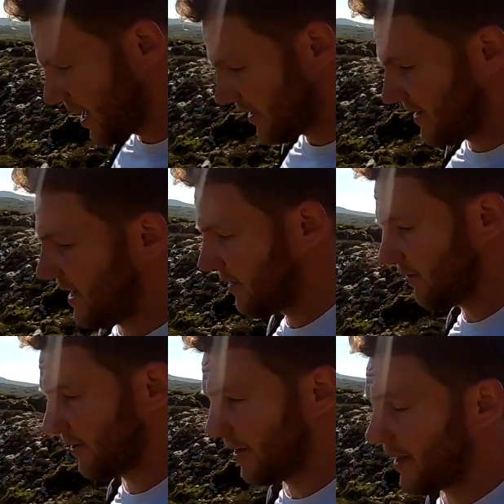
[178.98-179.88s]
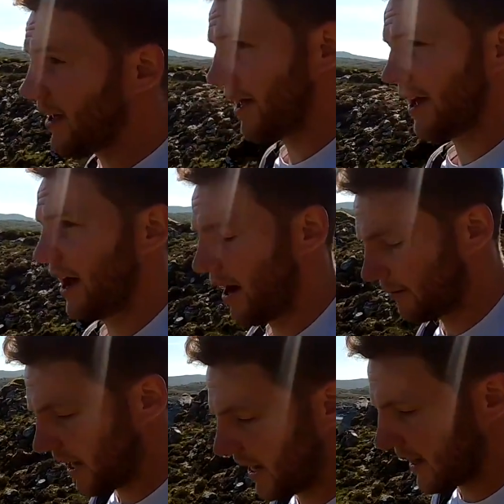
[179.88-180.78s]
See,
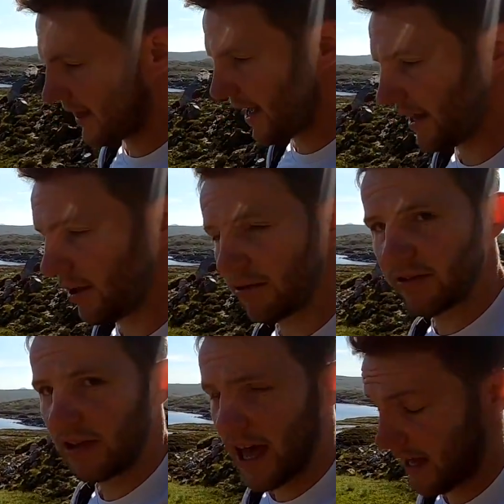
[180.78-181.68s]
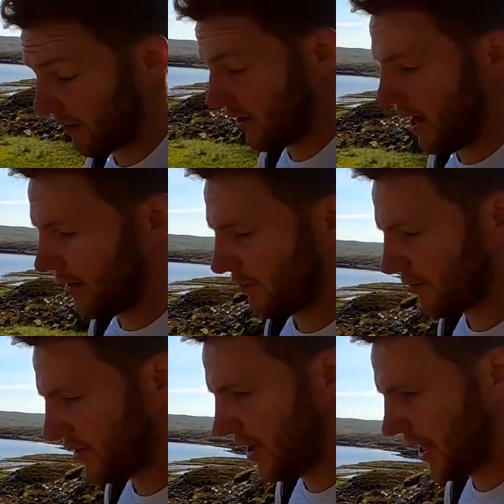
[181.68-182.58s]
I'm glad I did that little leg, if you have seen